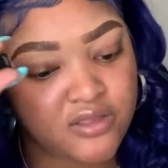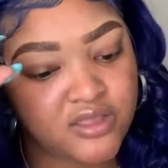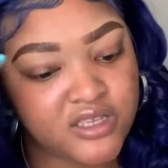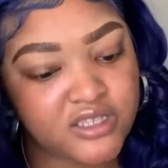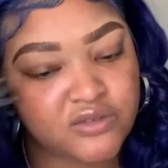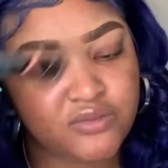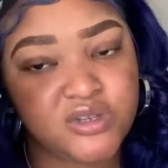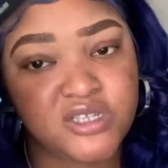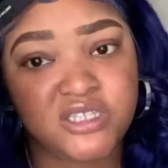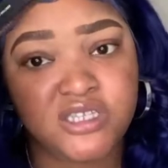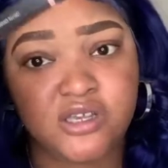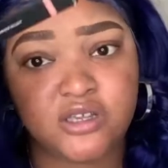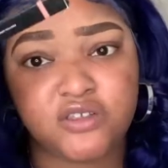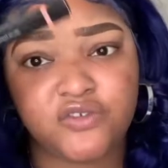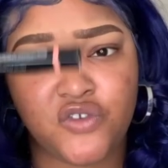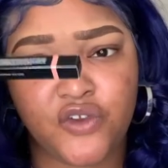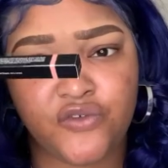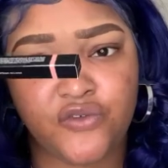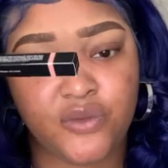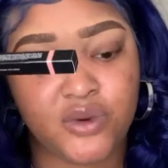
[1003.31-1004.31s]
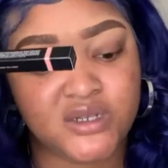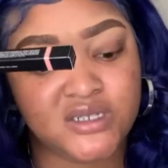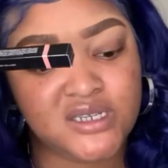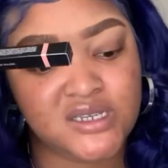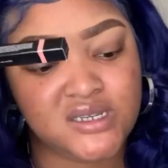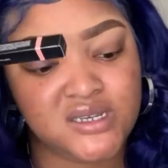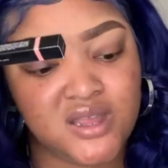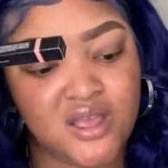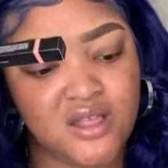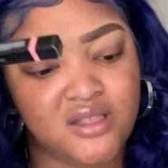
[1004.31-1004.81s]
this retails for
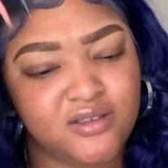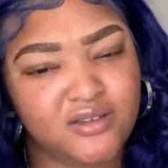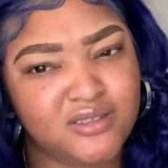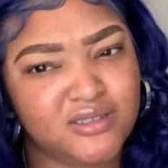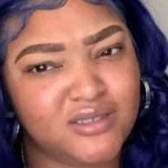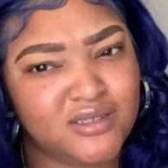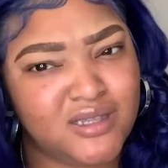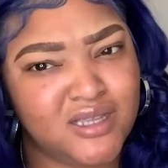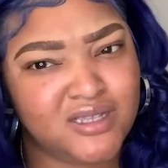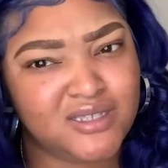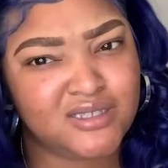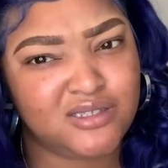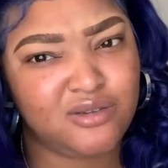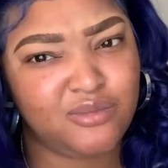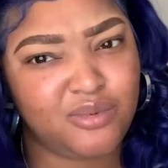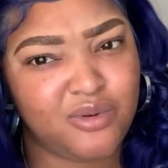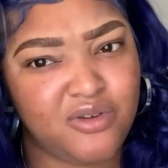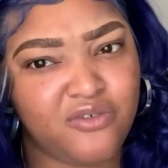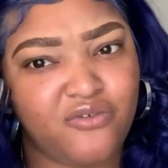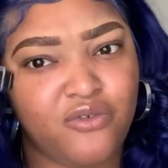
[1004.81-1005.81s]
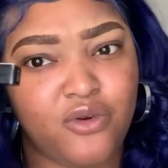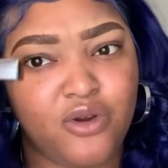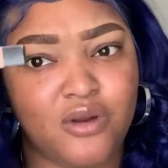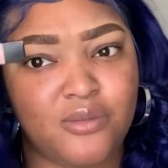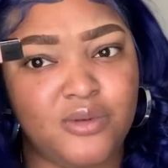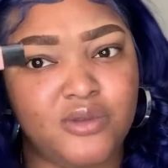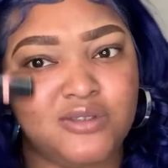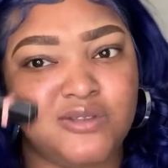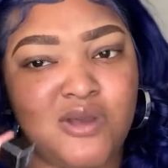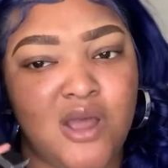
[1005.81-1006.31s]
$14, and that's super
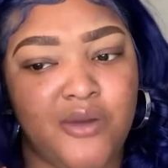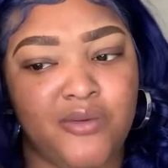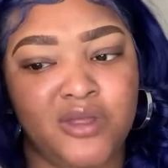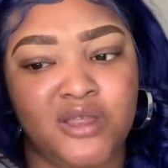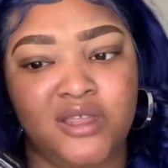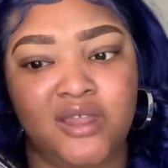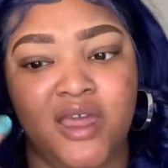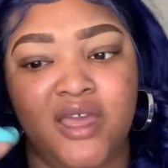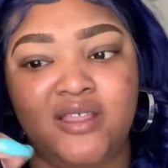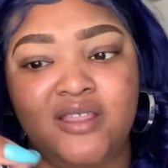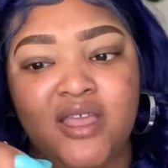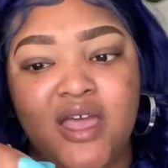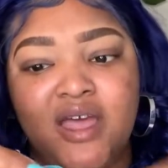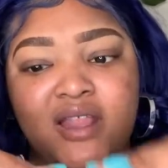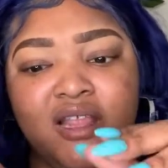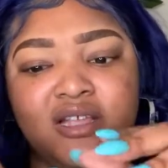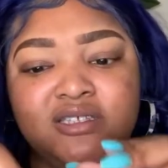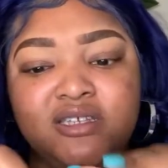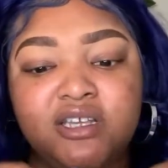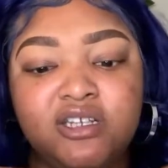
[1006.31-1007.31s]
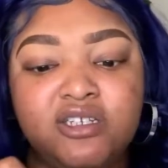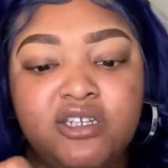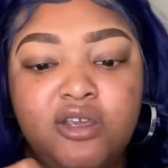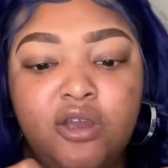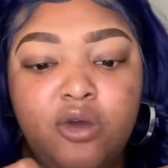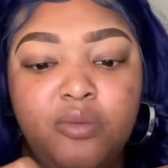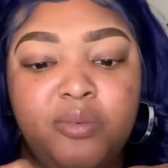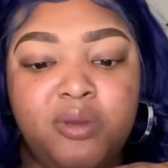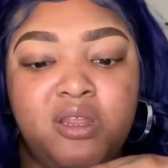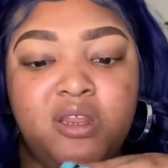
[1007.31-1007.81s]
affordable, so I really like that. Let's actually
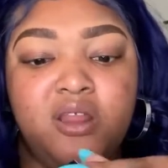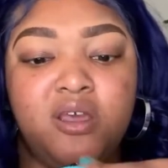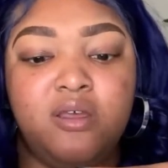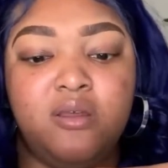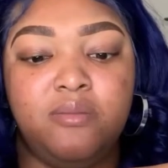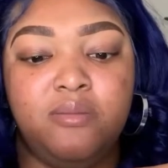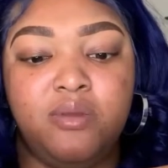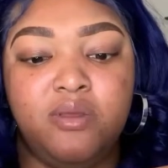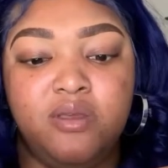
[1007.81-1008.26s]
open it up.